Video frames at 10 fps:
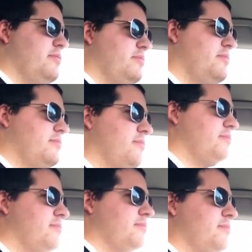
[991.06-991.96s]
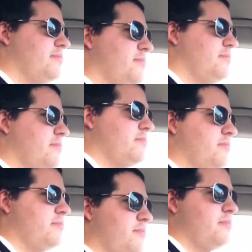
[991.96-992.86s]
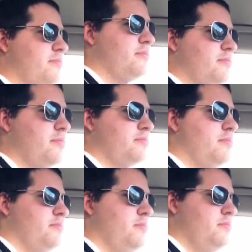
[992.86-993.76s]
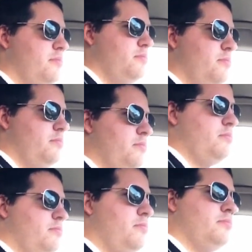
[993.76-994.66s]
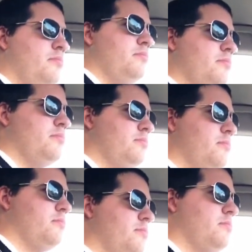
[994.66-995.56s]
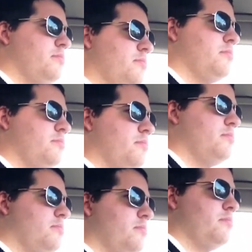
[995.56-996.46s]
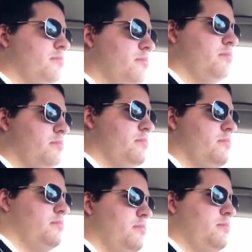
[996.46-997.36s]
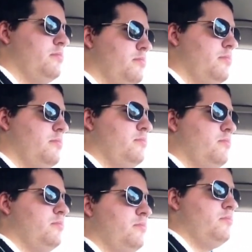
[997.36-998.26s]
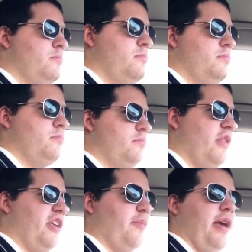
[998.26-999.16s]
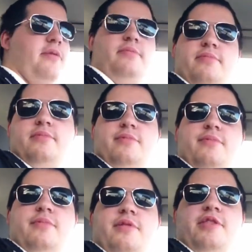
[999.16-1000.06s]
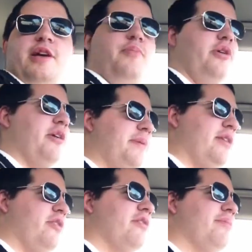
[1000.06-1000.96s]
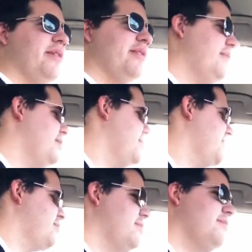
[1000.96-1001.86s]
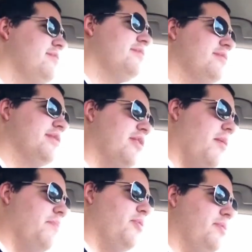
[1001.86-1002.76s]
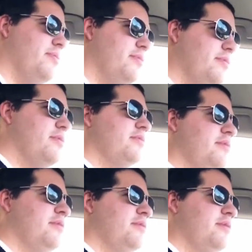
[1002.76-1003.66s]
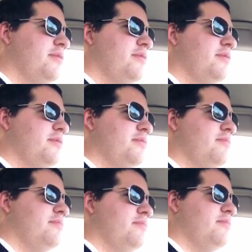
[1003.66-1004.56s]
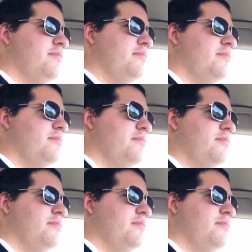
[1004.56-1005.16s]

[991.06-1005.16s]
Yeah, okay. And when enchanted creature dies, you gain X life, draw X cards. X is a toughness. It's interesting. I think it's bad. Stop pointing out bad cards, please. No. Life's Legacy is playable. This is almost Life's Legacy.